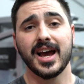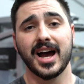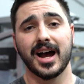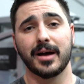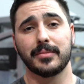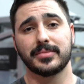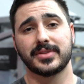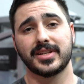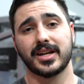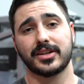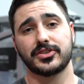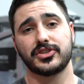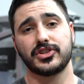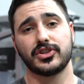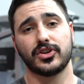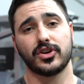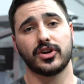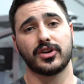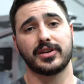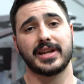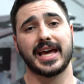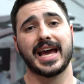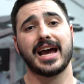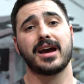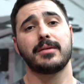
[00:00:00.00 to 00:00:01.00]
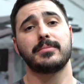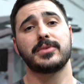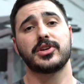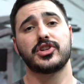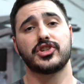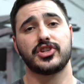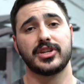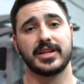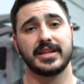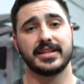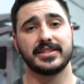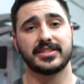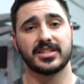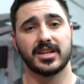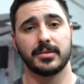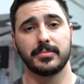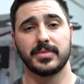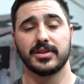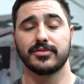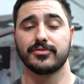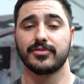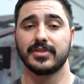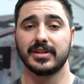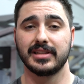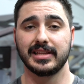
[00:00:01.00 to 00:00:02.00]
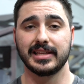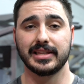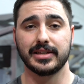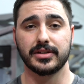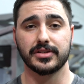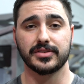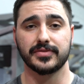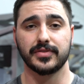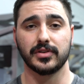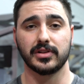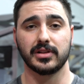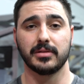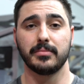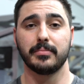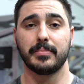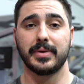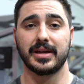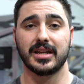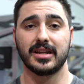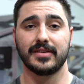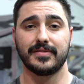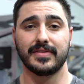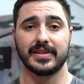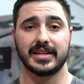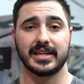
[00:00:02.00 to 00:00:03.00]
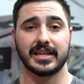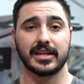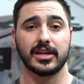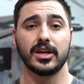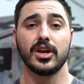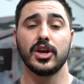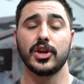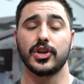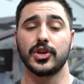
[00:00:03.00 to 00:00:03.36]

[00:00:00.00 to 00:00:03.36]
I'm touching on how machines can be really useful in benefiting